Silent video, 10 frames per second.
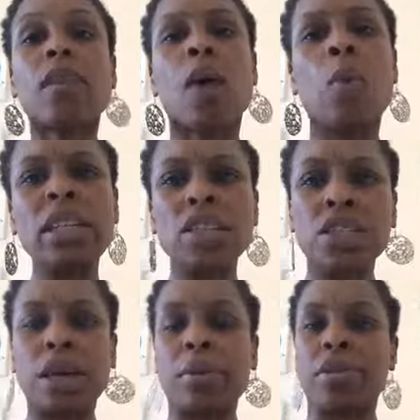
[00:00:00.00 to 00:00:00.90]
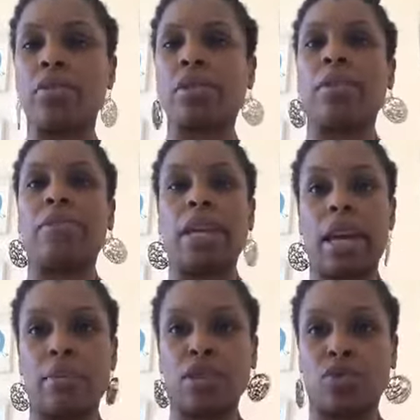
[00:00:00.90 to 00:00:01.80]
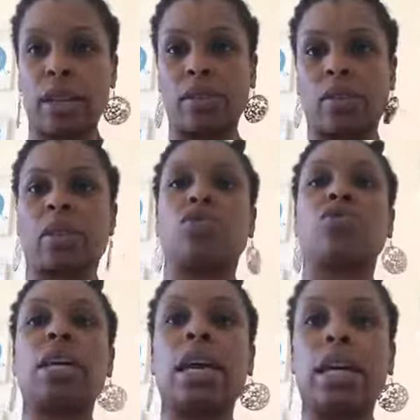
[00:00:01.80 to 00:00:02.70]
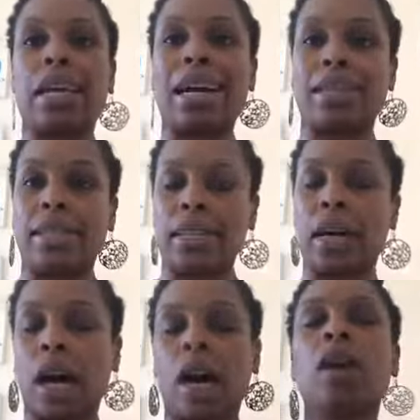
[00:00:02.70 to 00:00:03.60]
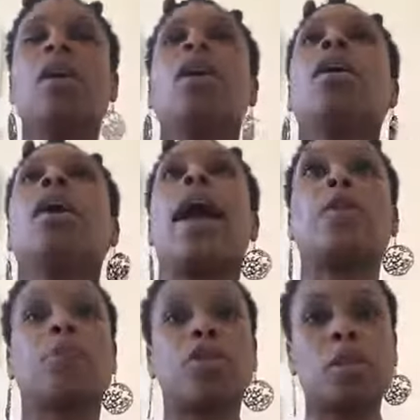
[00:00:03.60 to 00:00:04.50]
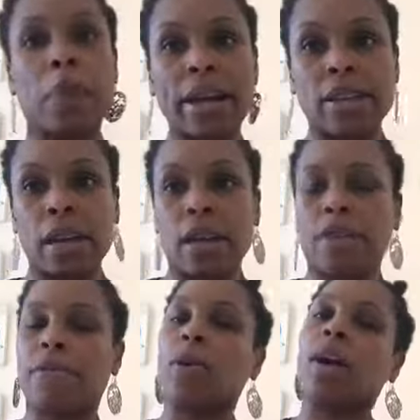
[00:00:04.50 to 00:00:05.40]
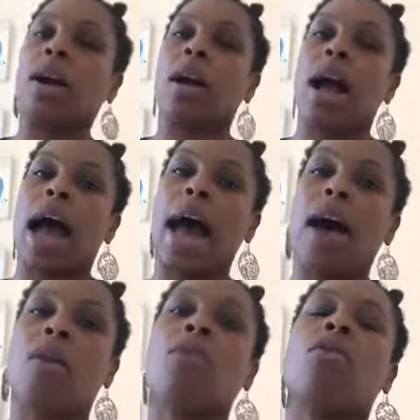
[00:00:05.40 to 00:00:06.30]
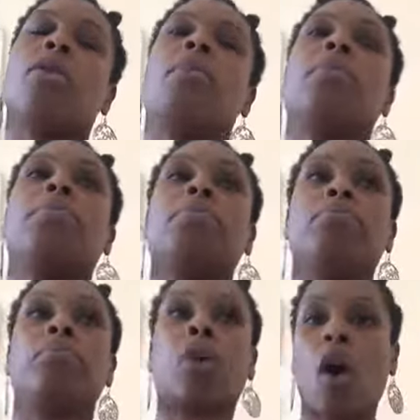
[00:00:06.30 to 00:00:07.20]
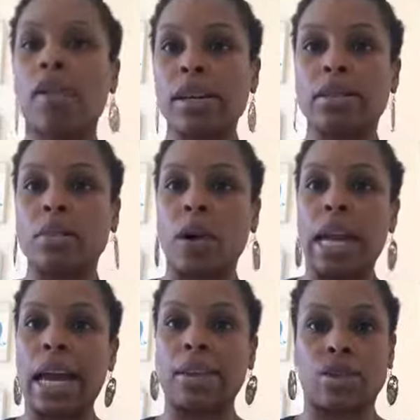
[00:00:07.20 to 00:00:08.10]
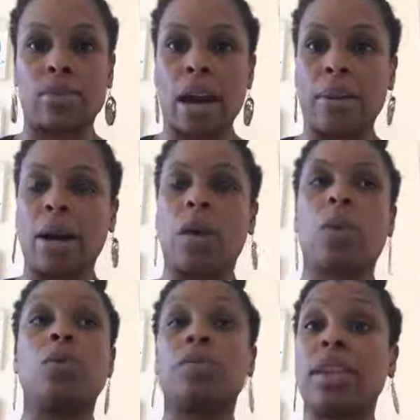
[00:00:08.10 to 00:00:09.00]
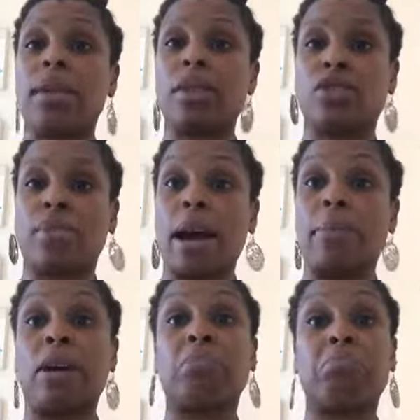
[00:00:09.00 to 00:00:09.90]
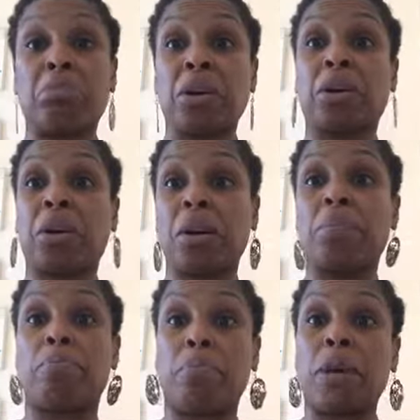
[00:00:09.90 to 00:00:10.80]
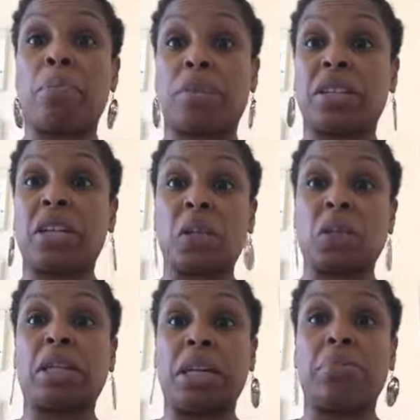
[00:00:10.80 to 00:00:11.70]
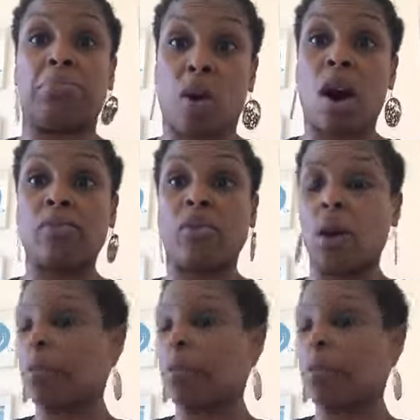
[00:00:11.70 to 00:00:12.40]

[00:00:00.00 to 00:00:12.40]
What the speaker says: I want to share with you some of the imagery so that you can get an idea and perspective for how calling someone Aunt Jemima, whose name is Jemima, could be potentially harmful.